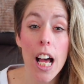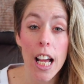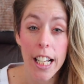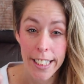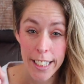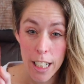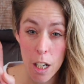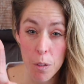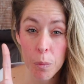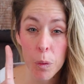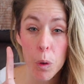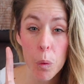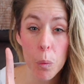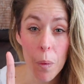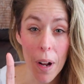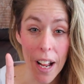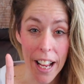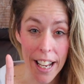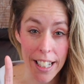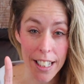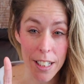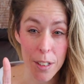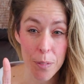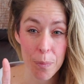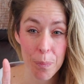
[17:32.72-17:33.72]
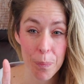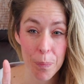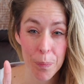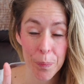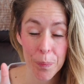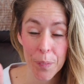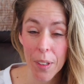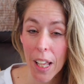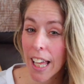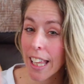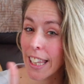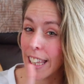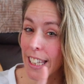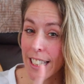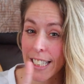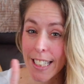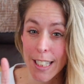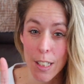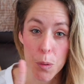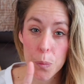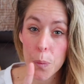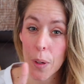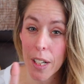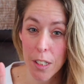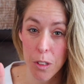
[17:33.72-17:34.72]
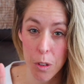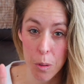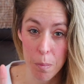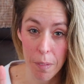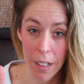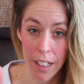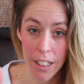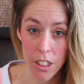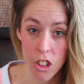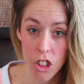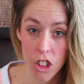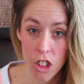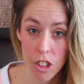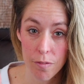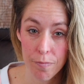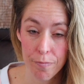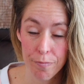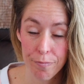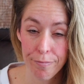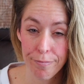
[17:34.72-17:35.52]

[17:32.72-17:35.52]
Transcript: Number one, this is way too much.